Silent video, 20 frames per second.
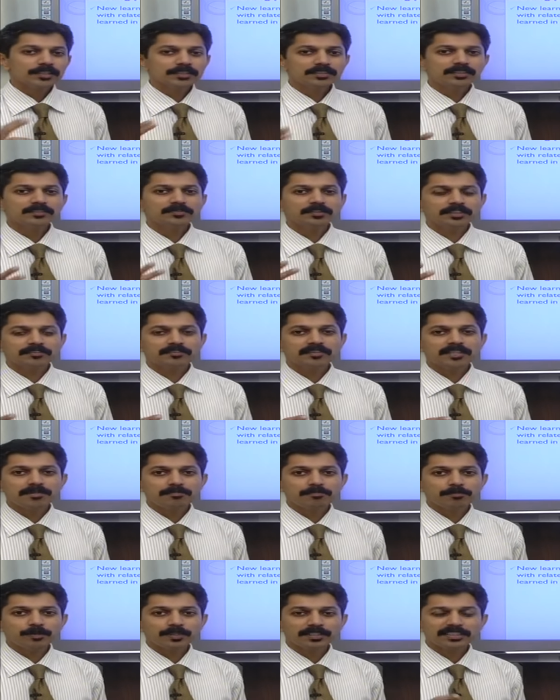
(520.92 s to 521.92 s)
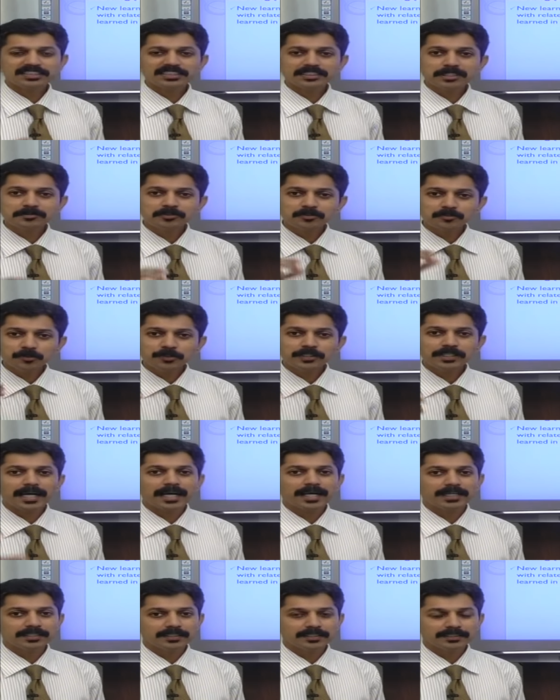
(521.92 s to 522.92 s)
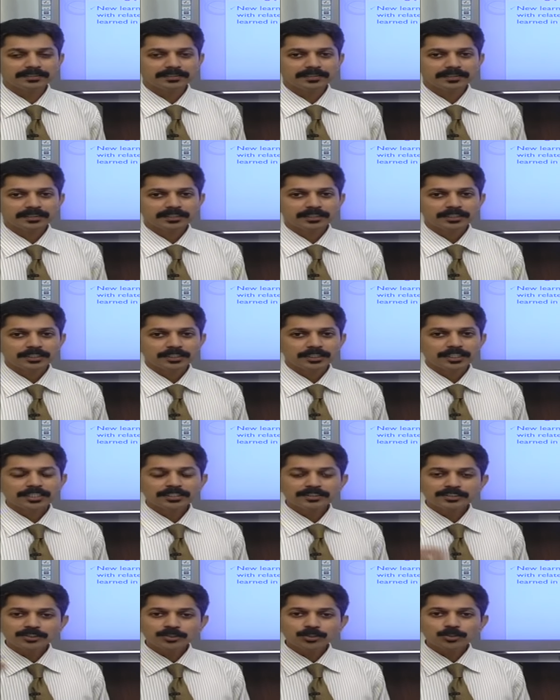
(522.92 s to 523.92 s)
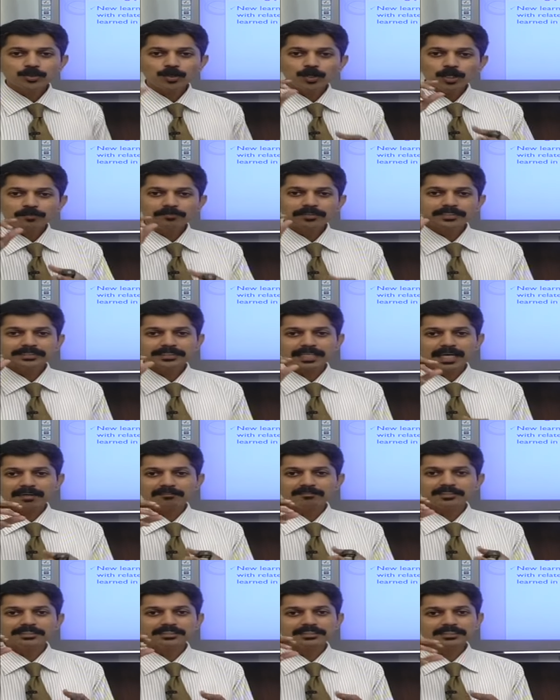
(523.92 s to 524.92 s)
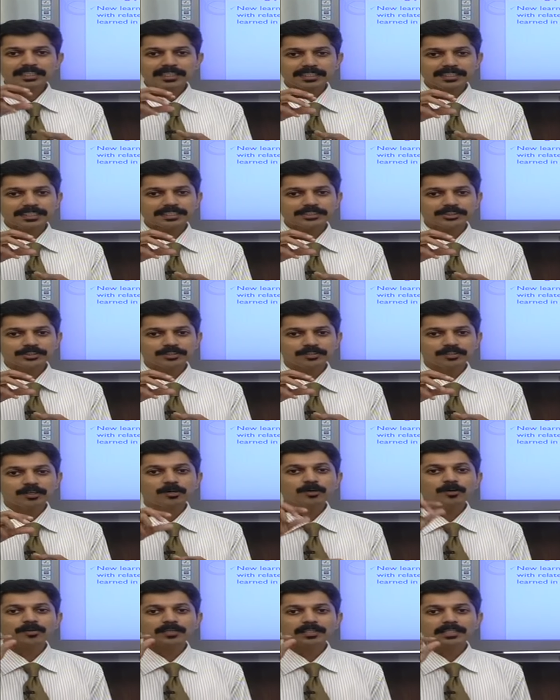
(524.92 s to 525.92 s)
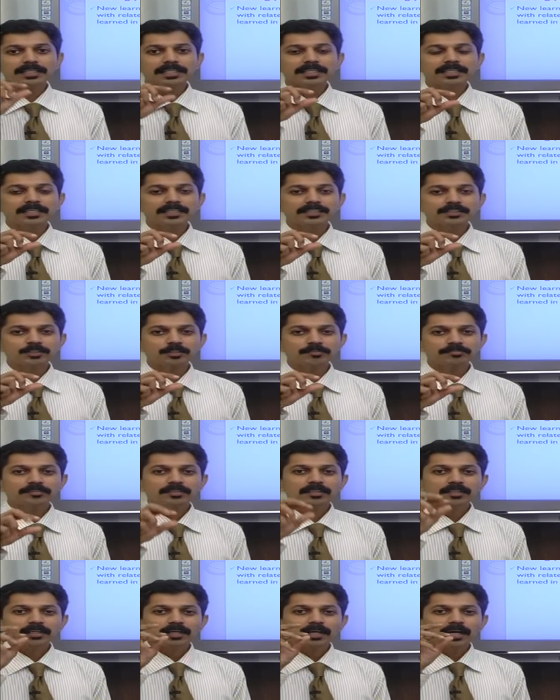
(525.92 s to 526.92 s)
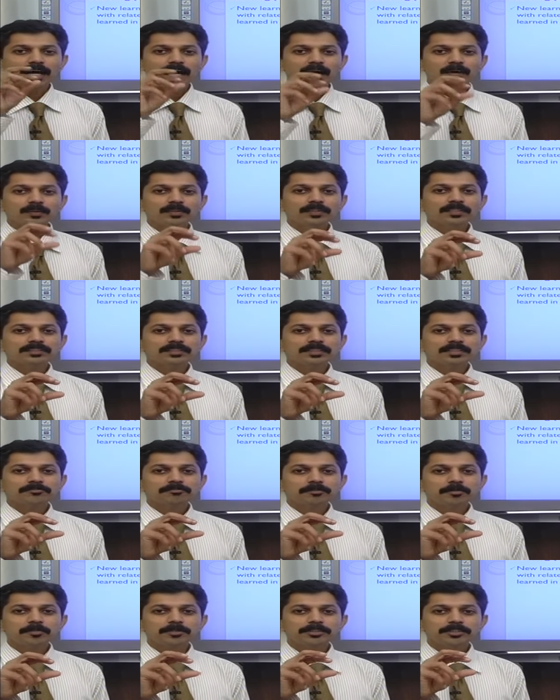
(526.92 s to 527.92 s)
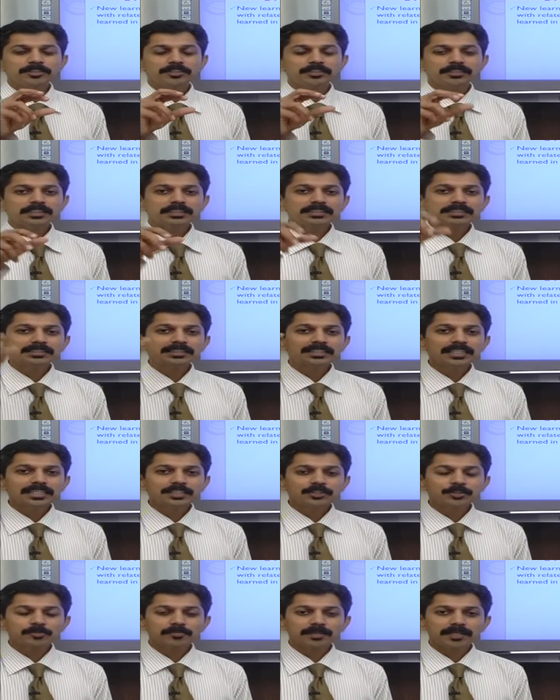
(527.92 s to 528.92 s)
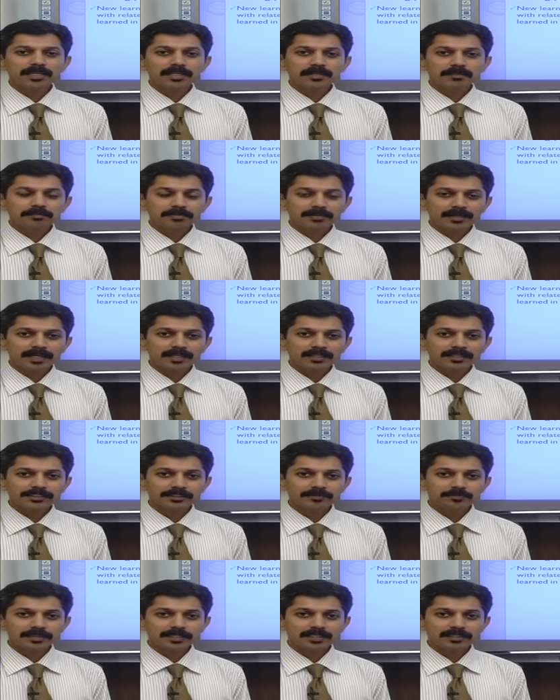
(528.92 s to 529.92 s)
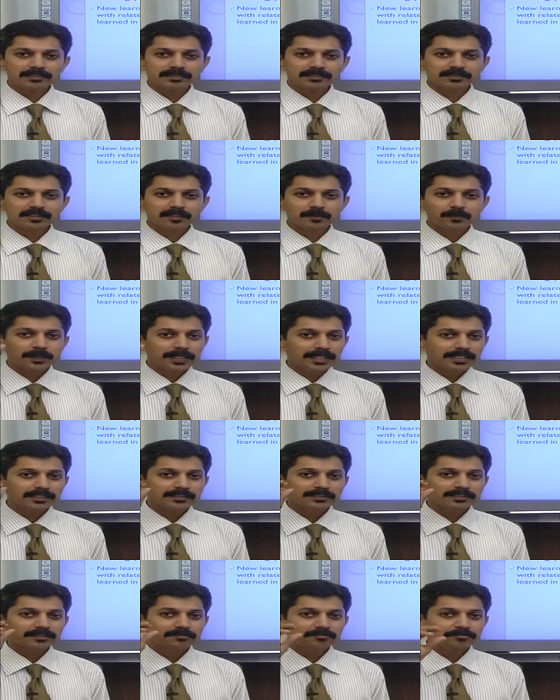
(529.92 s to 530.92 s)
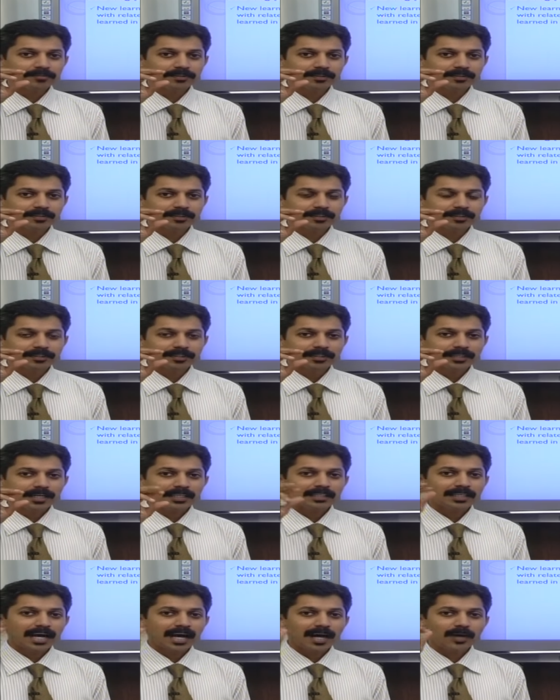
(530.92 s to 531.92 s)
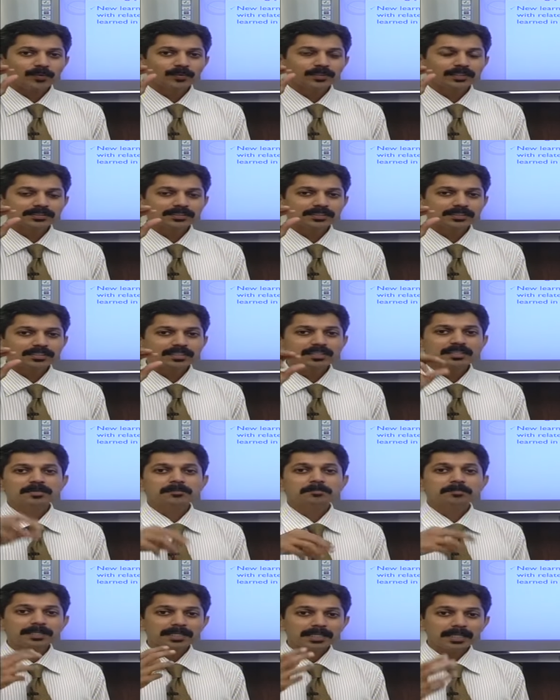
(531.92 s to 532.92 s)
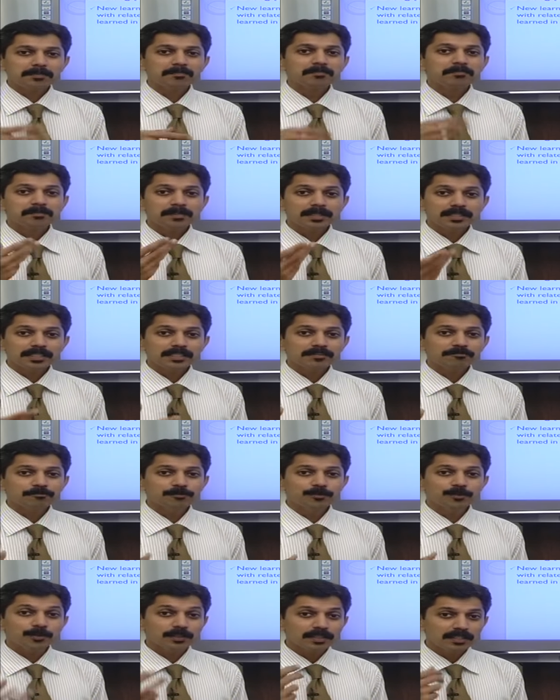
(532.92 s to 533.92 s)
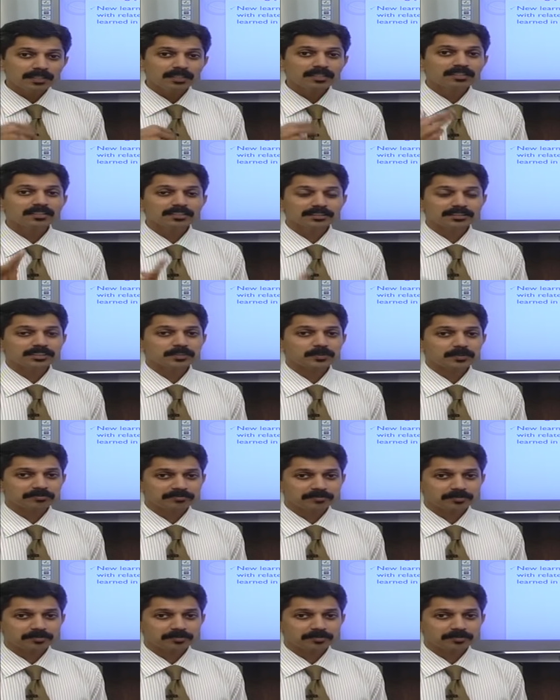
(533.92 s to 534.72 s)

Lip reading: This is one of the important steps for the adults, is to always have this connection or a linkage of how this information is linked to my prior experience, where does it fit, and how does it become meaningful to learn this new